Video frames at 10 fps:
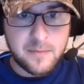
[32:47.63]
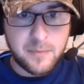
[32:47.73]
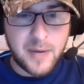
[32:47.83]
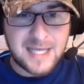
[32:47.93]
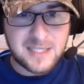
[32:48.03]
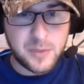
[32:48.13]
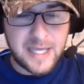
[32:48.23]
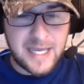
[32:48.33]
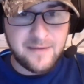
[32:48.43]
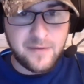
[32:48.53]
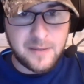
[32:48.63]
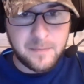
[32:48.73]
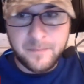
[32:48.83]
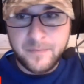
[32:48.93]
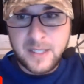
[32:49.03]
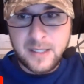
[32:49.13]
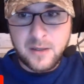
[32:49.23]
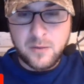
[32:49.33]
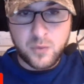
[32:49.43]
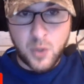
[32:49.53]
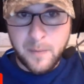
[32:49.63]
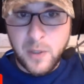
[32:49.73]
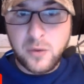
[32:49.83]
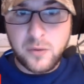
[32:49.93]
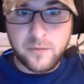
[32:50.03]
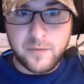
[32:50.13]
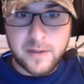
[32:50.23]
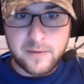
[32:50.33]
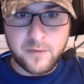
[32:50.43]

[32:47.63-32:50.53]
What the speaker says: possibly even removed